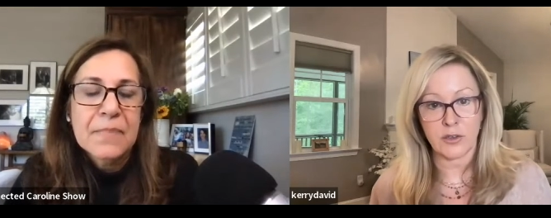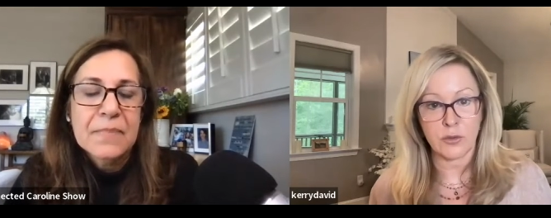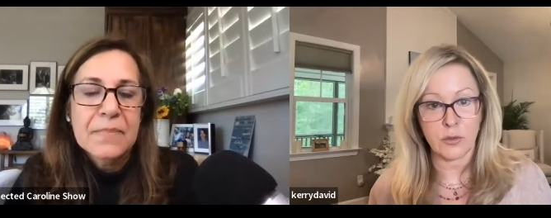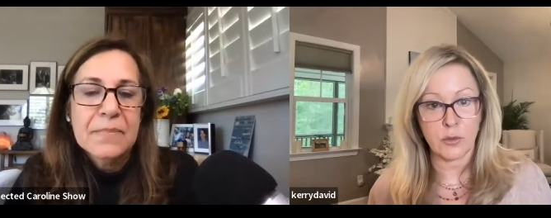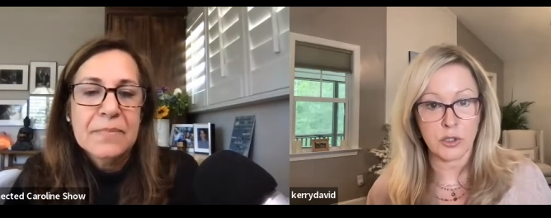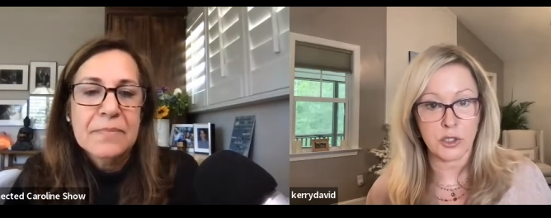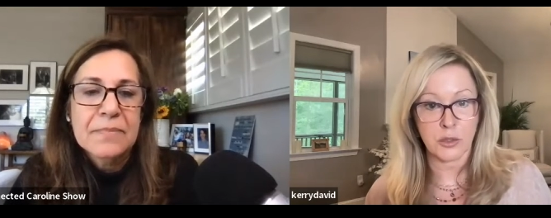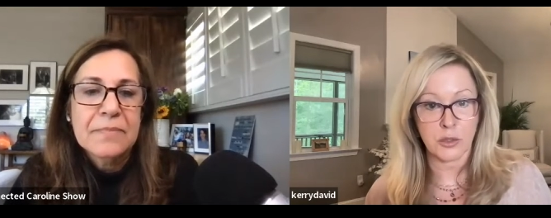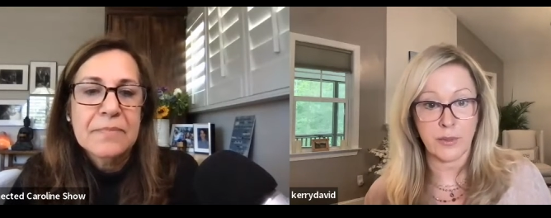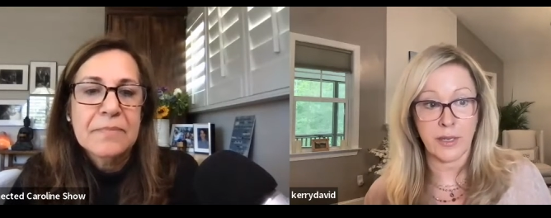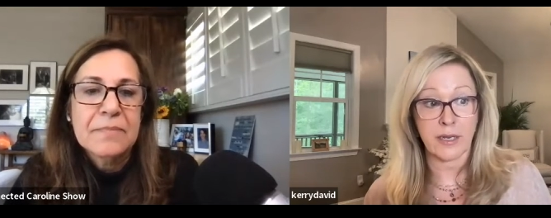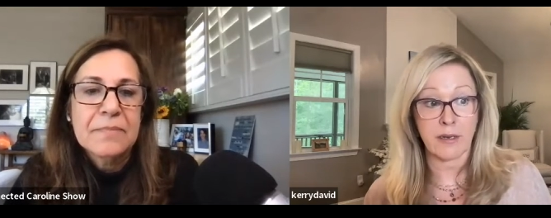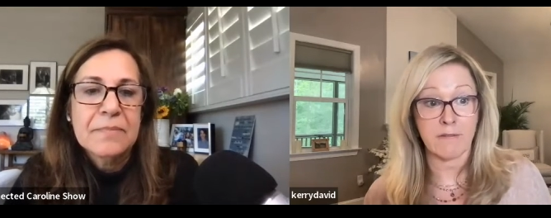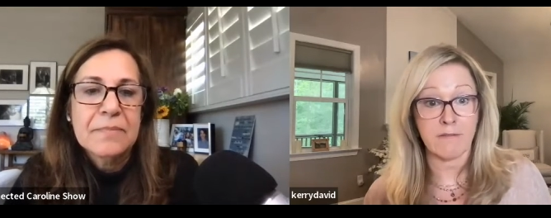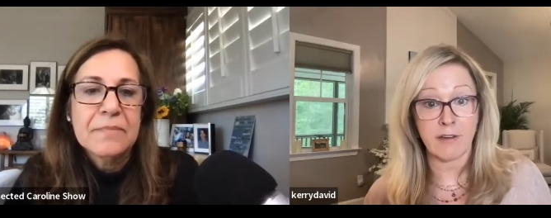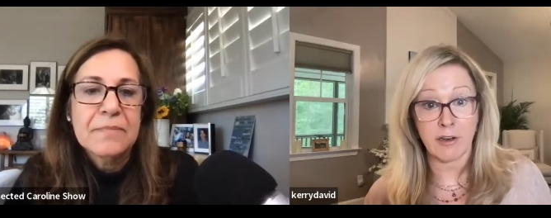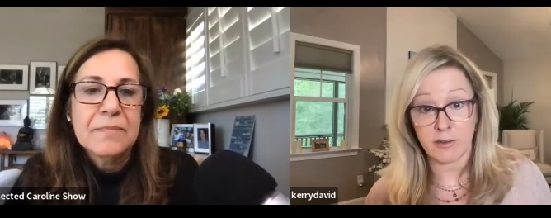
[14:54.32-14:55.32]
Speaker 1: auction. We had
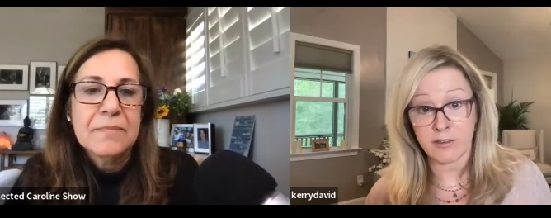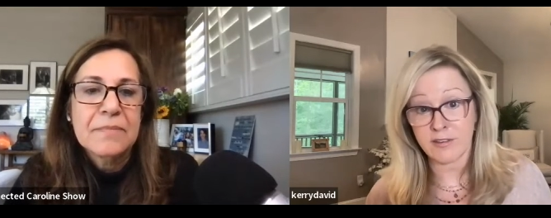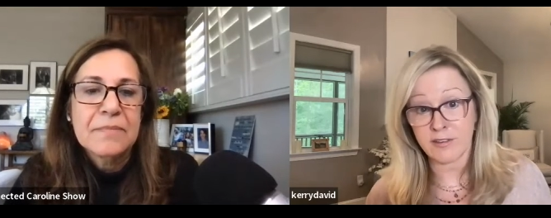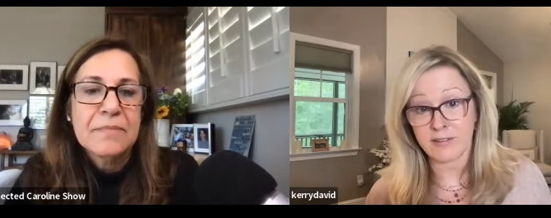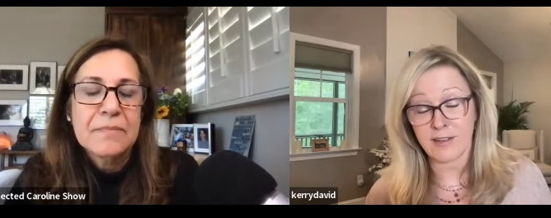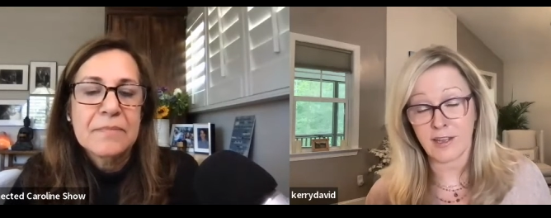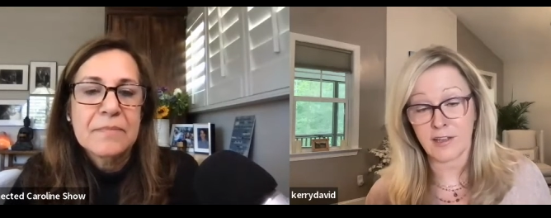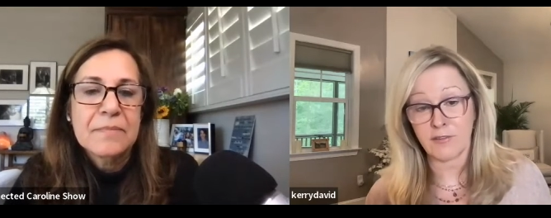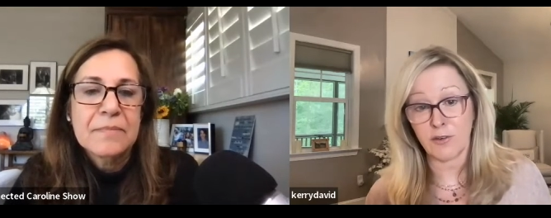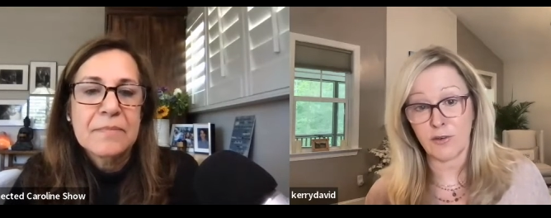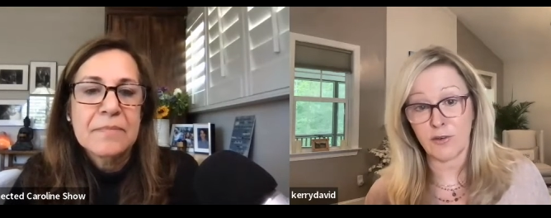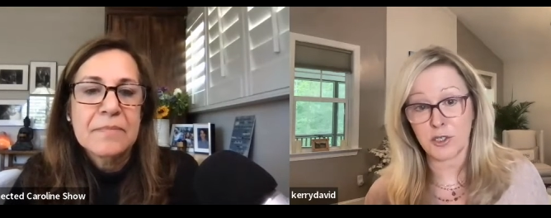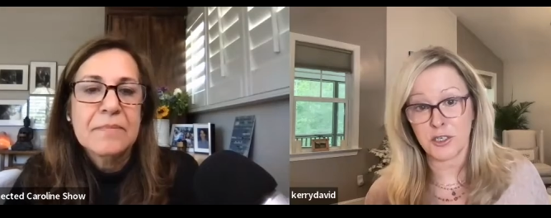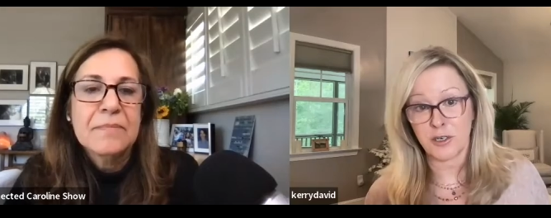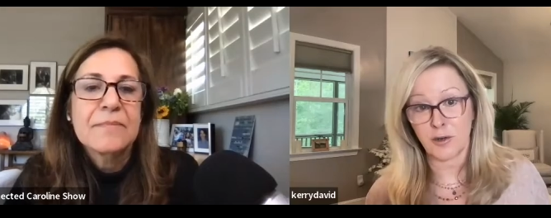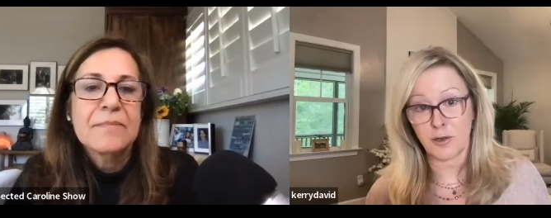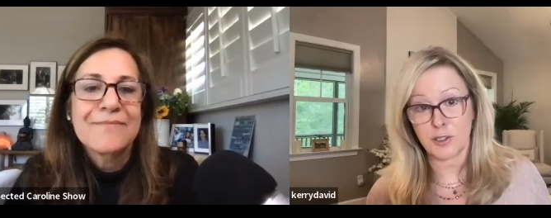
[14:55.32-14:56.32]
a very successful
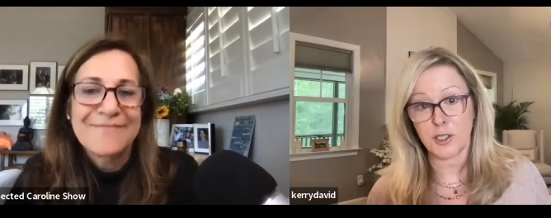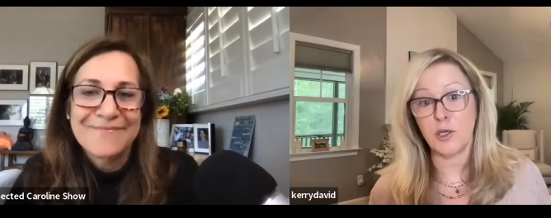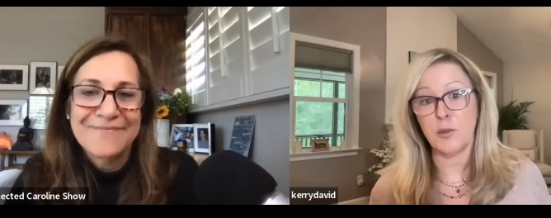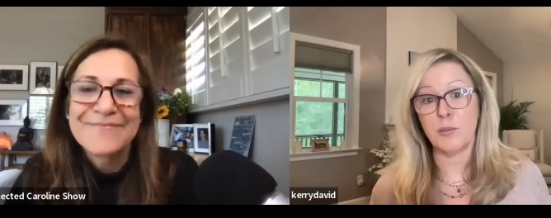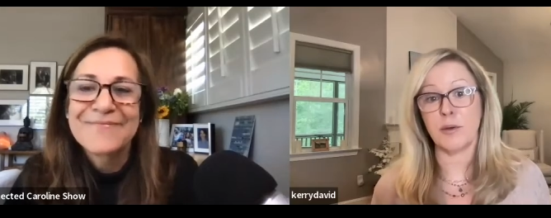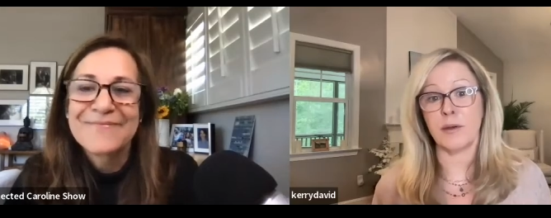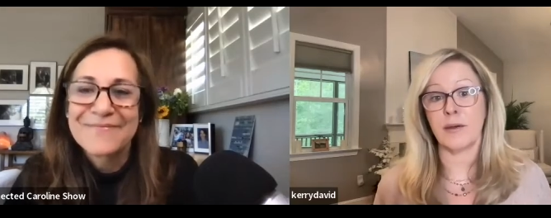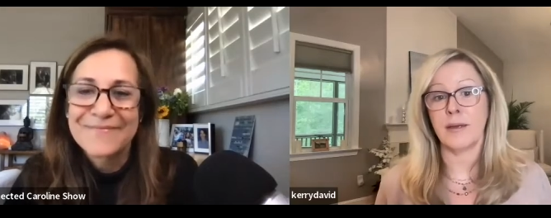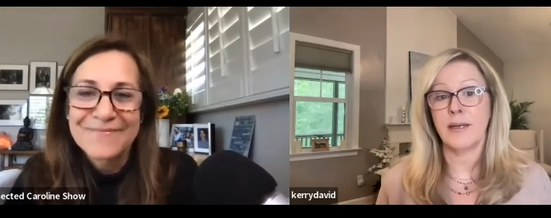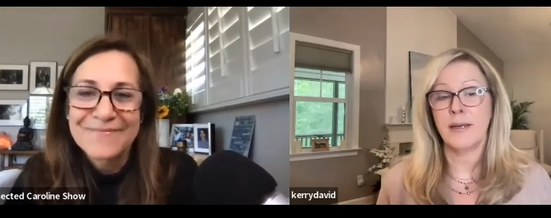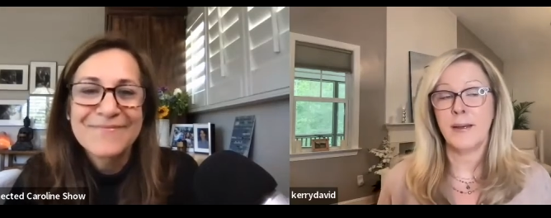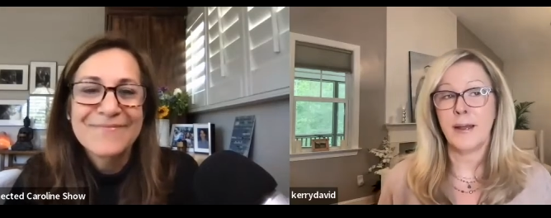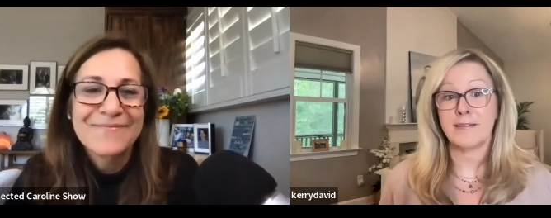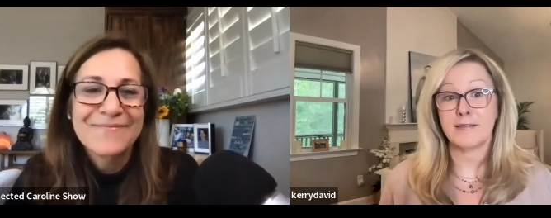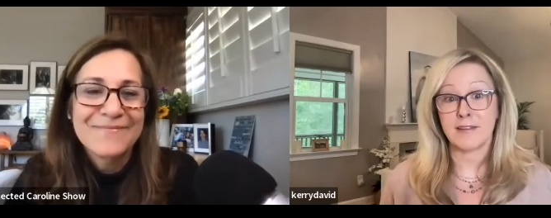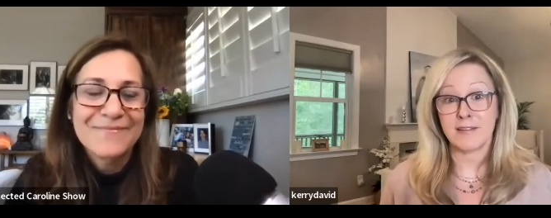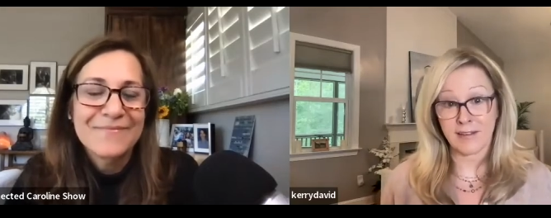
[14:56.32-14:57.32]
auction in October.
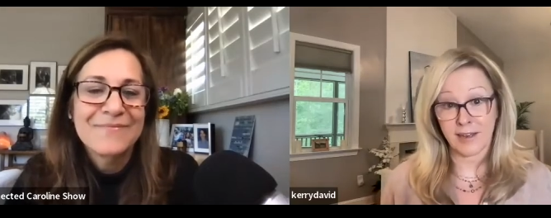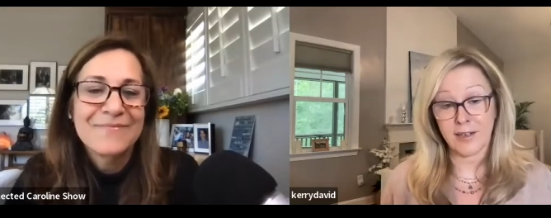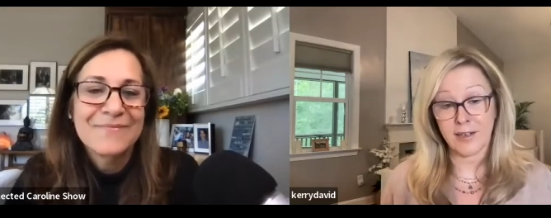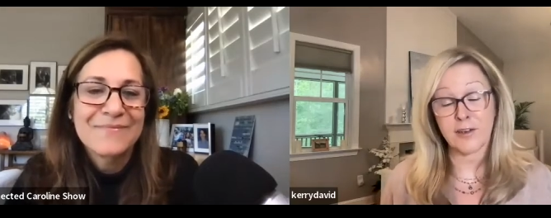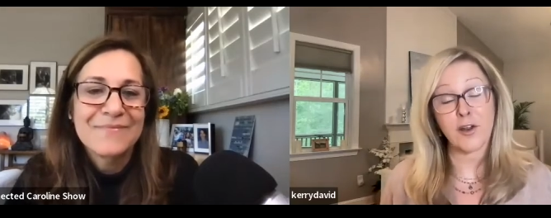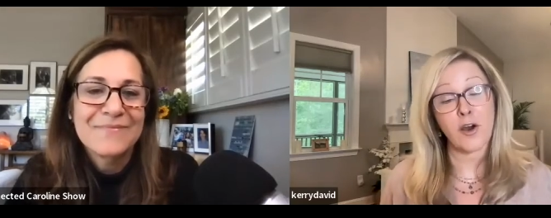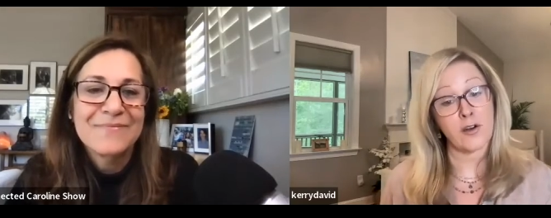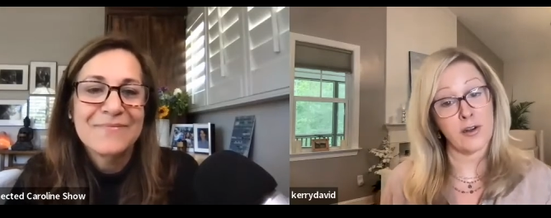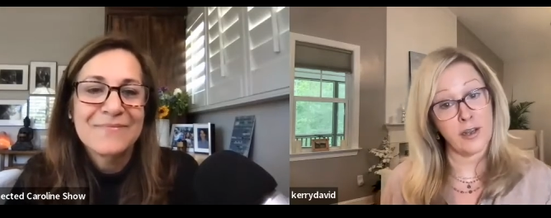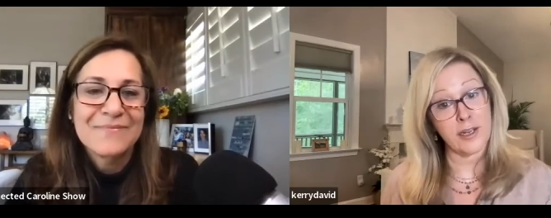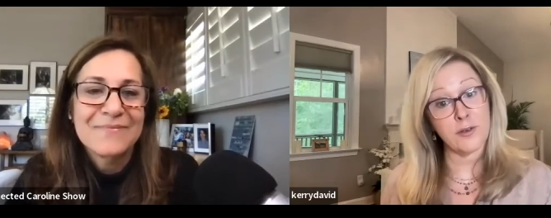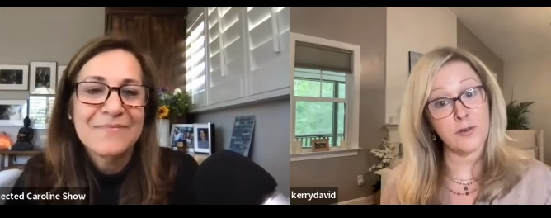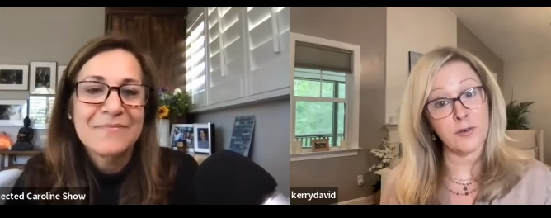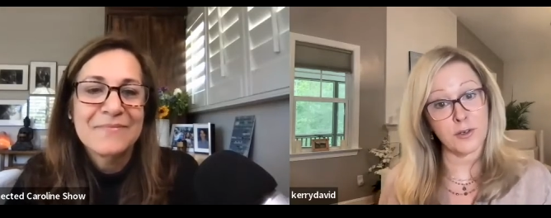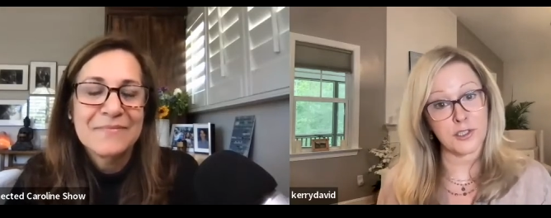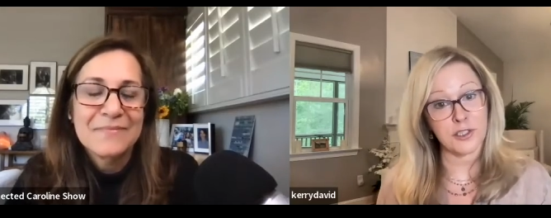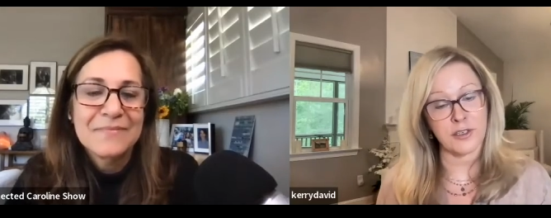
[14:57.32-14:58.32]
It's a silent online
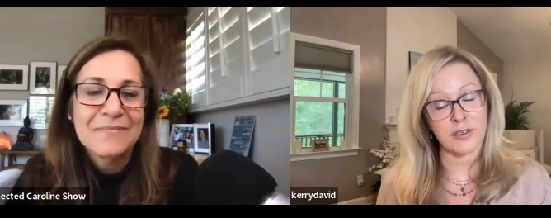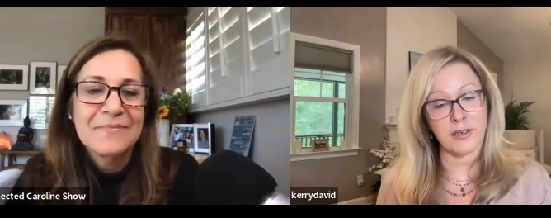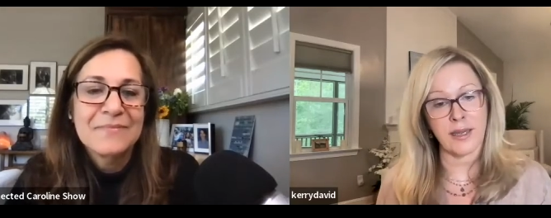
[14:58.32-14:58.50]
auction,